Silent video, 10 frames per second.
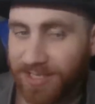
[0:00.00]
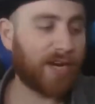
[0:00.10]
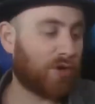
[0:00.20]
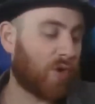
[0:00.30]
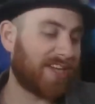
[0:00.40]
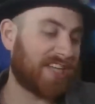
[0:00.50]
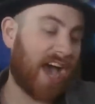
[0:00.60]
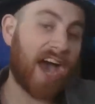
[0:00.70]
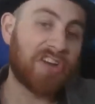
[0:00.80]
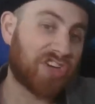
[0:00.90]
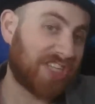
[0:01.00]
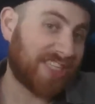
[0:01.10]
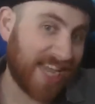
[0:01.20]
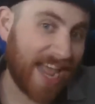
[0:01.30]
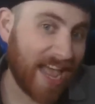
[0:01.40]
They're going to
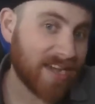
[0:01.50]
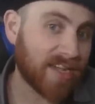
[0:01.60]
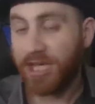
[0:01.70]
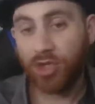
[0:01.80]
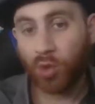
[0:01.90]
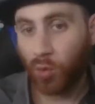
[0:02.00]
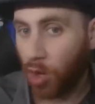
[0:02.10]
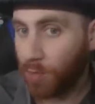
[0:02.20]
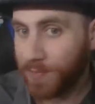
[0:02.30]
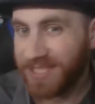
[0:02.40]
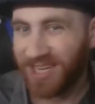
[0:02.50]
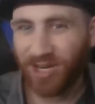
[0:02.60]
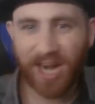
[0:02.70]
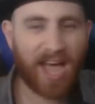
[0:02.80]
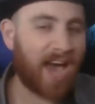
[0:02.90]
understand the tropes. They're going to